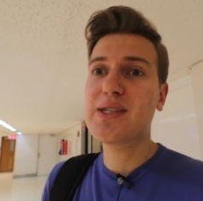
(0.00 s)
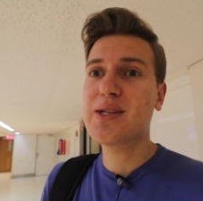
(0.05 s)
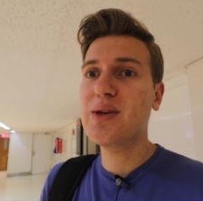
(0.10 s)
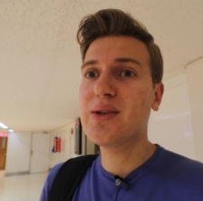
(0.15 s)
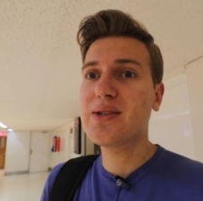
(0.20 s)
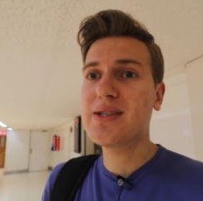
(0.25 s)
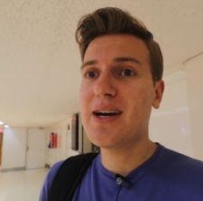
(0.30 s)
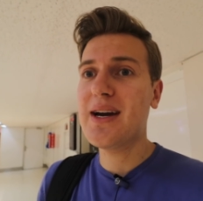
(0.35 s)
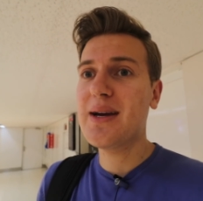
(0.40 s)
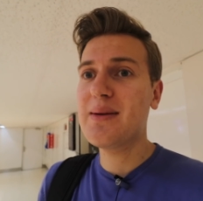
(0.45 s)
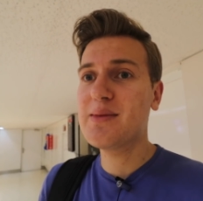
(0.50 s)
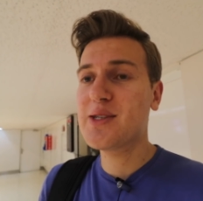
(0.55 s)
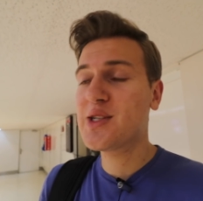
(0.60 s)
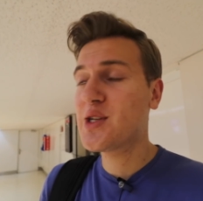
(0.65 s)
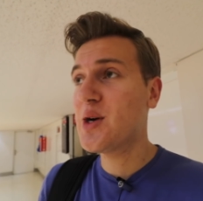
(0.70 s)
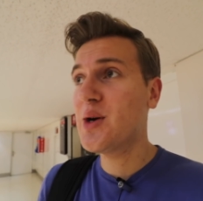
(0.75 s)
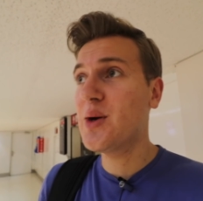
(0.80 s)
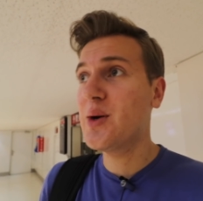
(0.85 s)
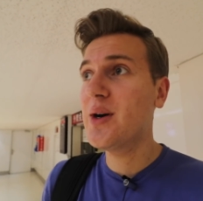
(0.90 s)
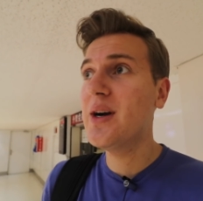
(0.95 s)
Seoul time,
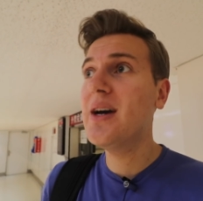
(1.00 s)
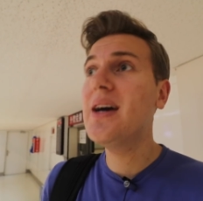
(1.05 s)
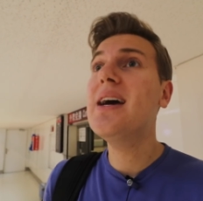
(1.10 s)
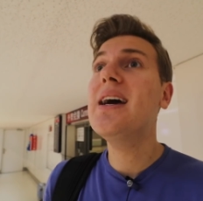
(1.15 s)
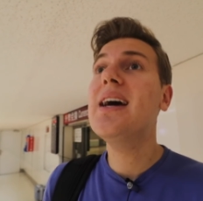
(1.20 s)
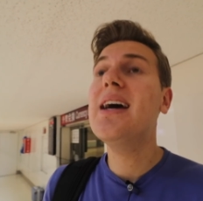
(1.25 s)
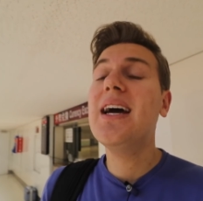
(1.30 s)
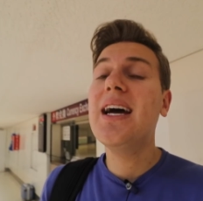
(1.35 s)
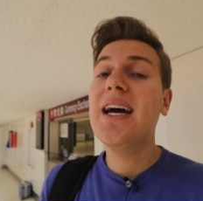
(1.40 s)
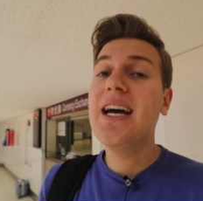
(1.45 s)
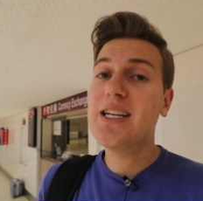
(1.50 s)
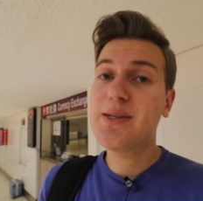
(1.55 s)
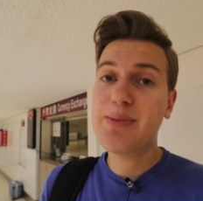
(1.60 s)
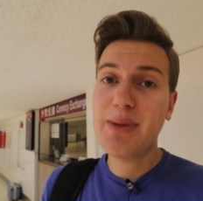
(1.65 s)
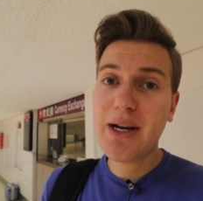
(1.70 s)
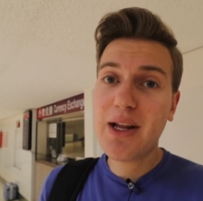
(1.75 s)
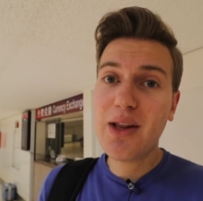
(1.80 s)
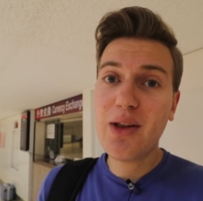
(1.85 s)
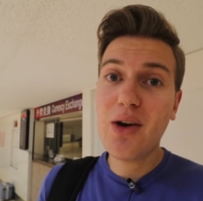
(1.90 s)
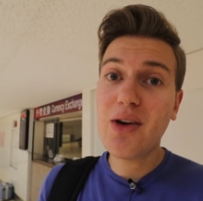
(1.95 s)
so it's
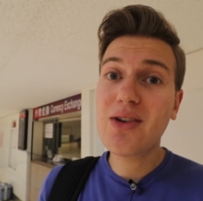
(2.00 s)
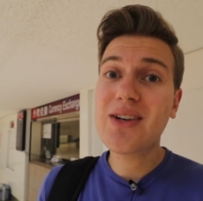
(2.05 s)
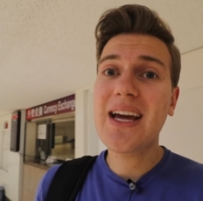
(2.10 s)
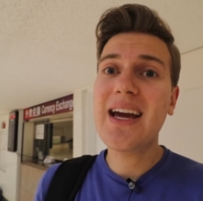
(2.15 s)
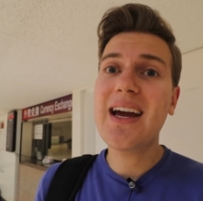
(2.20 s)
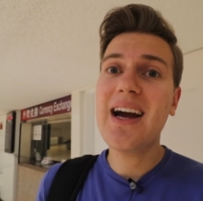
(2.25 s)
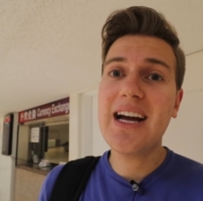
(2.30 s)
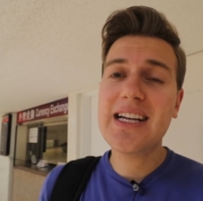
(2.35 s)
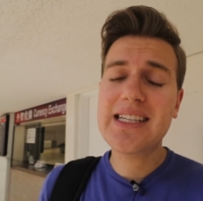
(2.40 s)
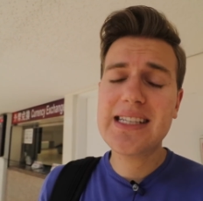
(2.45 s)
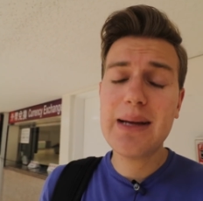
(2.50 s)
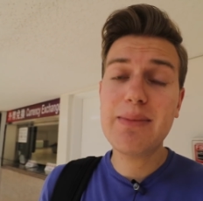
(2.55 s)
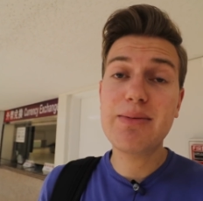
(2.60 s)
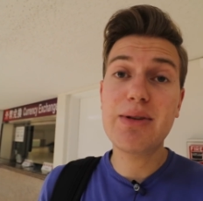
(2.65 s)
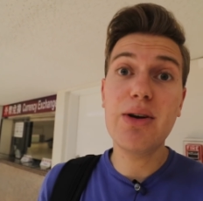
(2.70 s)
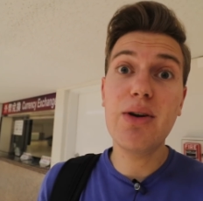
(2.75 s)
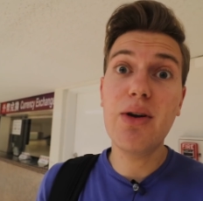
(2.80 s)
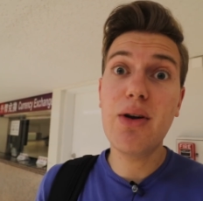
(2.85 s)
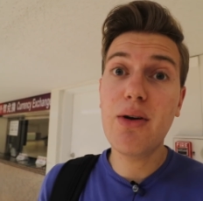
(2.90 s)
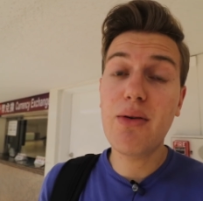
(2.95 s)
been a long day. I
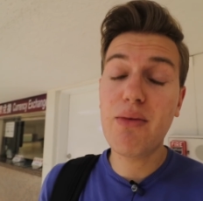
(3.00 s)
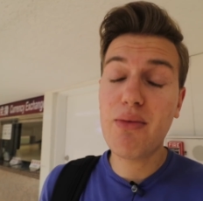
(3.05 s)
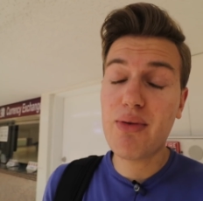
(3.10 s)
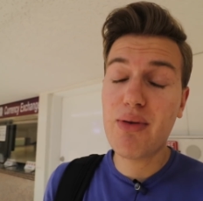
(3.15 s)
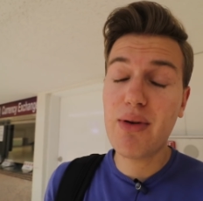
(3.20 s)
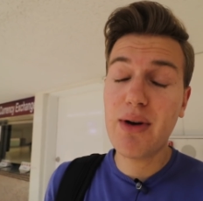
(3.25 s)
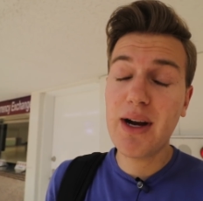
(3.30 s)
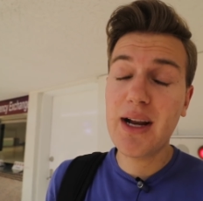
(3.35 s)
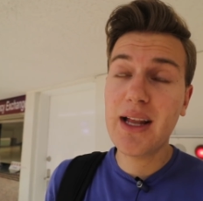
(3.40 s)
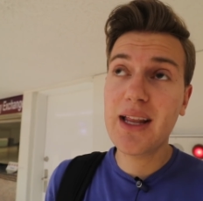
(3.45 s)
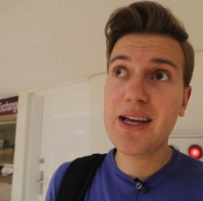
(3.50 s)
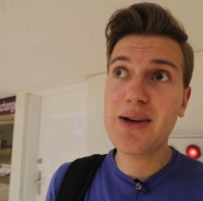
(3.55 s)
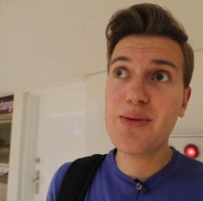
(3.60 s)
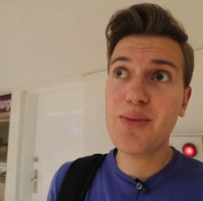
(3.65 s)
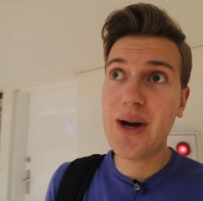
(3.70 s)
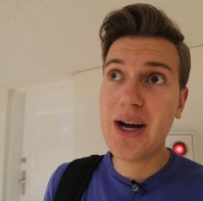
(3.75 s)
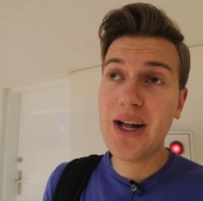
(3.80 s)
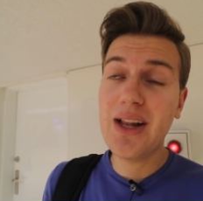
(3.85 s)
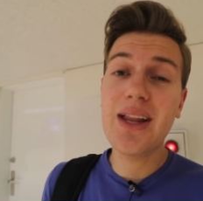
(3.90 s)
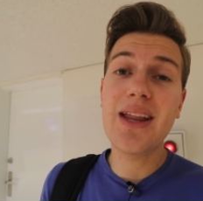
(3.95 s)
slept really
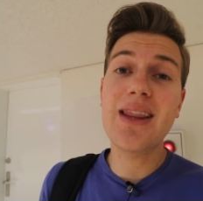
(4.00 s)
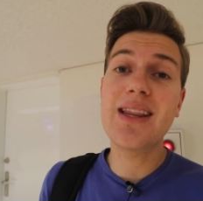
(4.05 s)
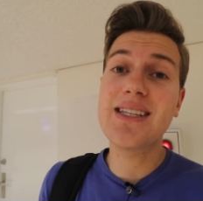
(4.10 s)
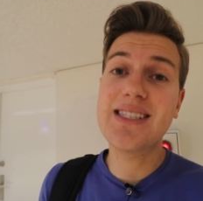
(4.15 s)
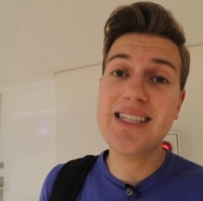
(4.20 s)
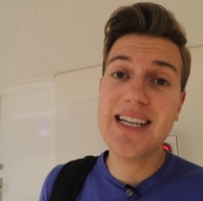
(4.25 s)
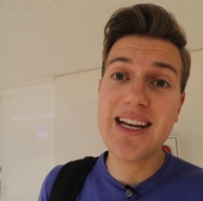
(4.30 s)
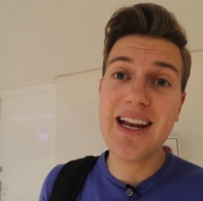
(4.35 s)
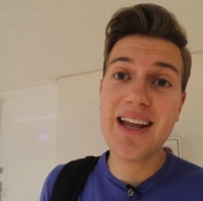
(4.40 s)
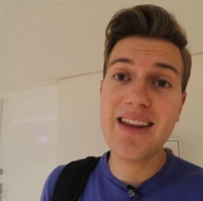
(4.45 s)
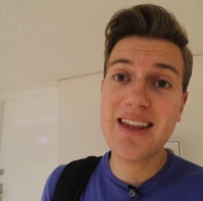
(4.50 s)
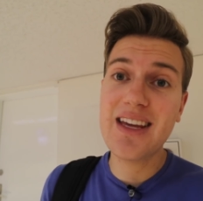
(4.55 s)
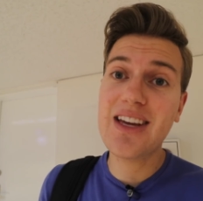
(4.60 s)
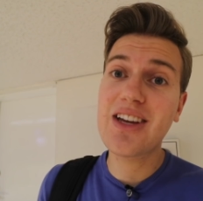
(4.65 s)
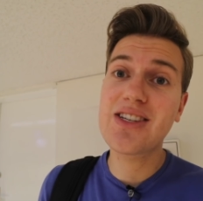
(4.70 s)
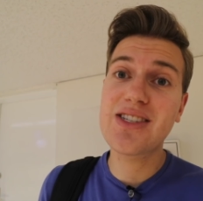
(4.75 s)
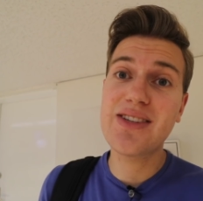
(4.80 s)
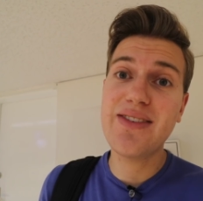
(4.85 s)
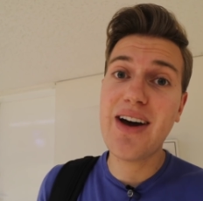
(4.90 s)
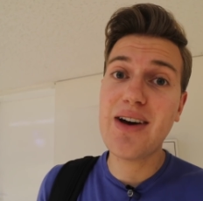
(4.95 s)
well in the seat, I think
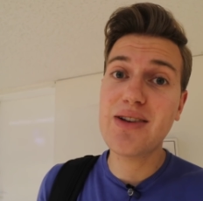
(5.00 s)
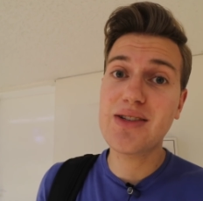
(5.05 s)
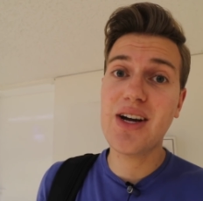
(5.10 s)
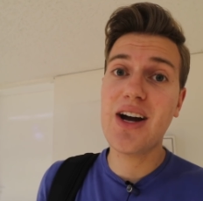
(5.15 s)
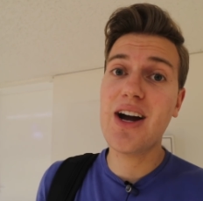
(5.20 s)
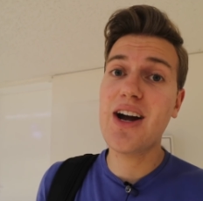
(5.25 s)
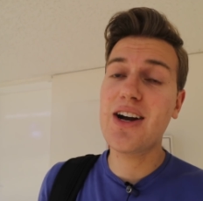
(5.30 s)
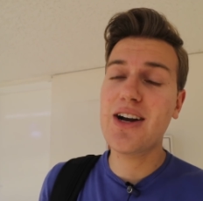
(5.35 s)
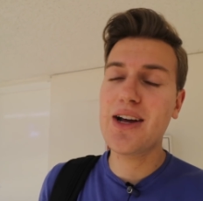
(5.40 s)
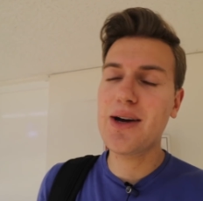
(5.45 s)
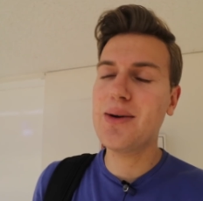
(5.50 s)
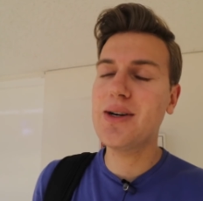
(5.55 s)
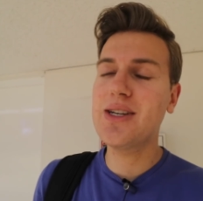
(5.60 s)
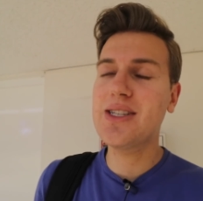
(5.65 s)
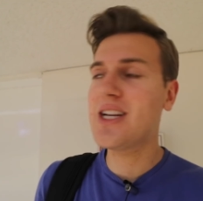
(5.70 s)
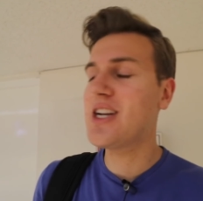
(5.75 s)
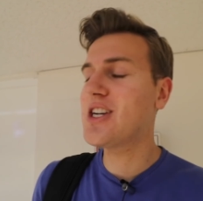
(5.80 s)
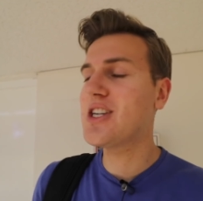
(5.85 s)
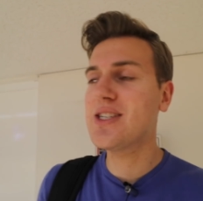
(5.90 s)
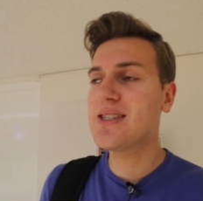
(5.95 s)
because of how tired I
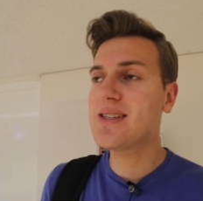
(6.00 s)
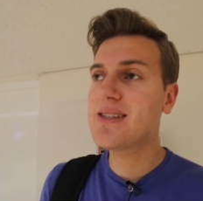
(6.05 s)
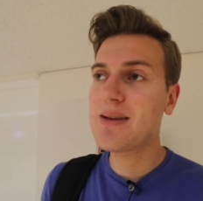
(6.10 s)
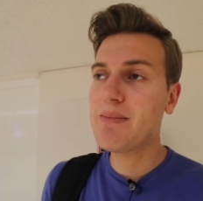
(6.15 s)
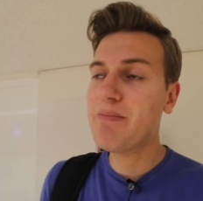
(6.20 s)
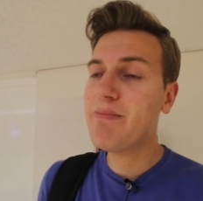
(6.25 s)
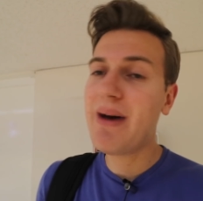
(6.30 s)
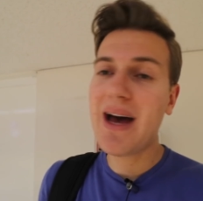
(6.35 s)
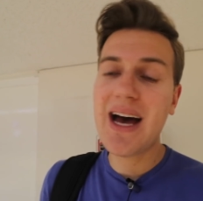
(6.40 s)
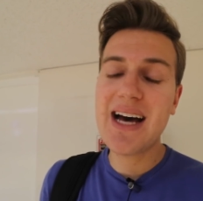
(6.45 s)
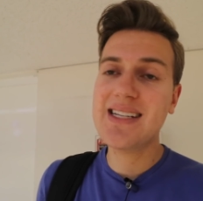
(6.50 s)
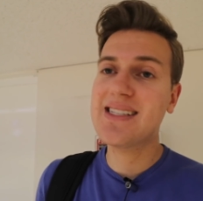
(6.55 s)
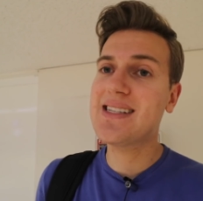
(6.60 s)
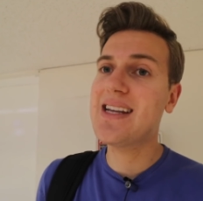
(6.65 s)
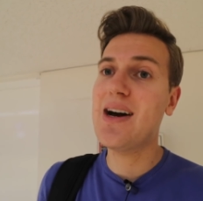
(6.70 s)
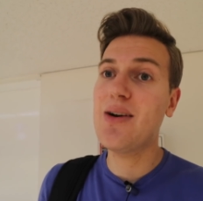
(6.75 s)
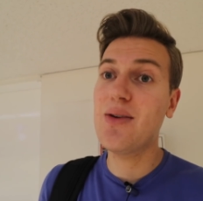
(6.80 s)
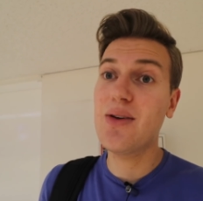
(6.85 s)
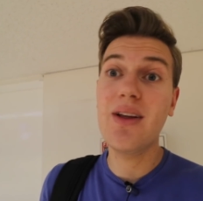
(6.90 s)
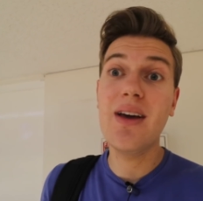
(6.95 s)
was, I just
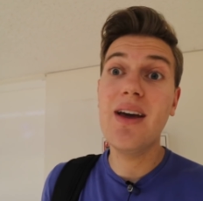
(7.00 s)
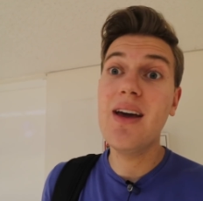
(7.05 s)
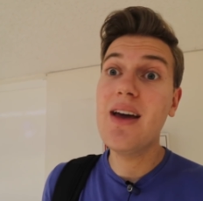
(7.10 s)
passed out.